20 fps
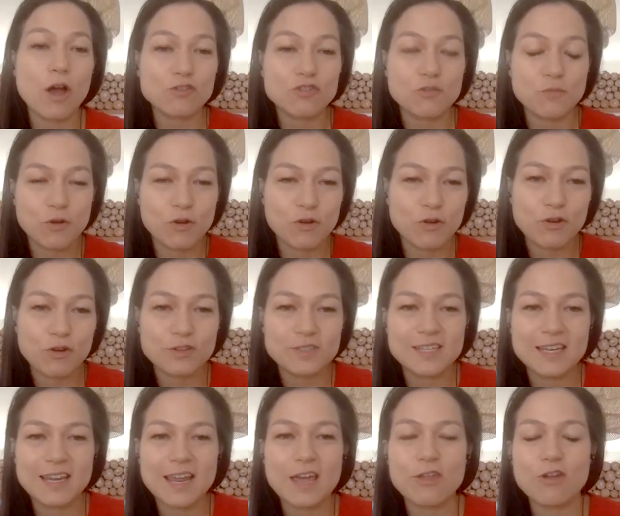entrepreneurs
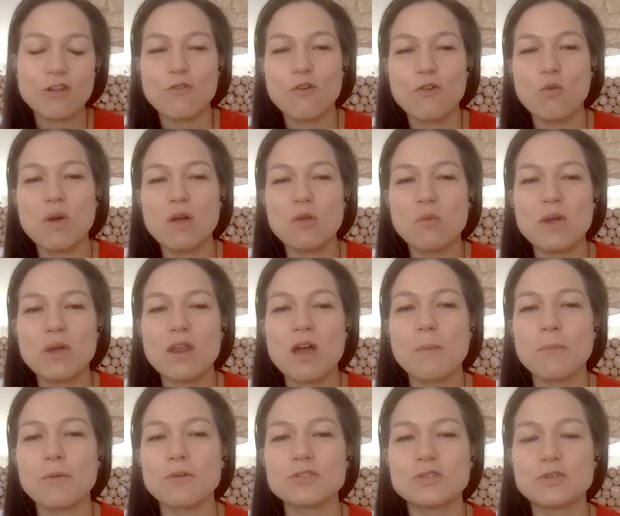together for win-win
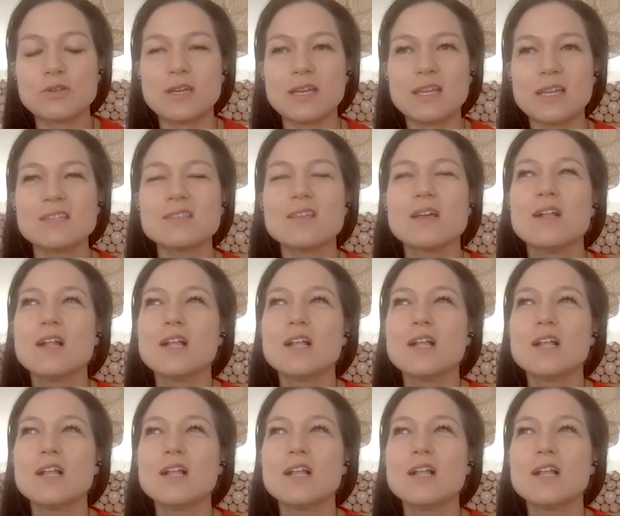opportunities.